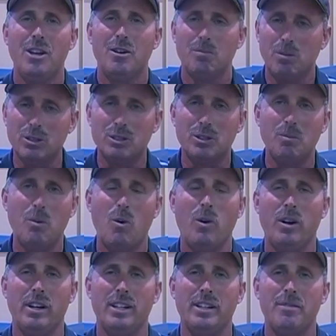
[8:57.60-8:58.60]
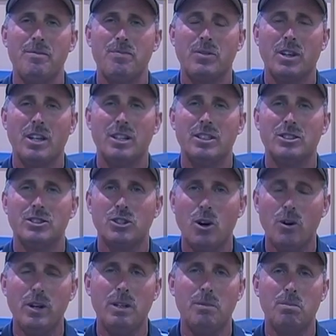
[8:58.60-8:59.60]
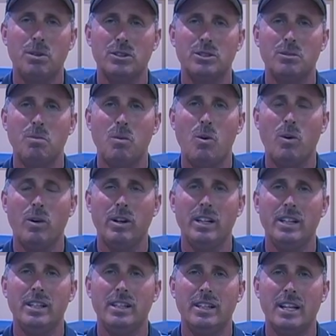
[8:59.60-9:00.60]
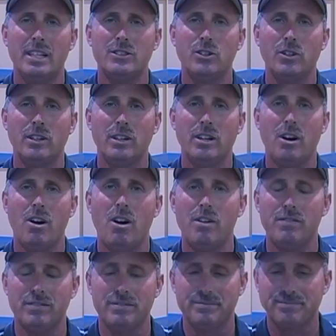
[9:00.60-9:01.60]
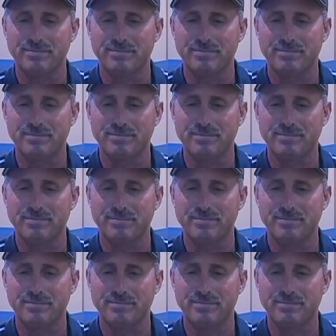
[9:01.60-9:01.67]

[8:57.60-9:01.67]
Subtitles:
Put some more in it. So he'd put some more in it, and I took it off,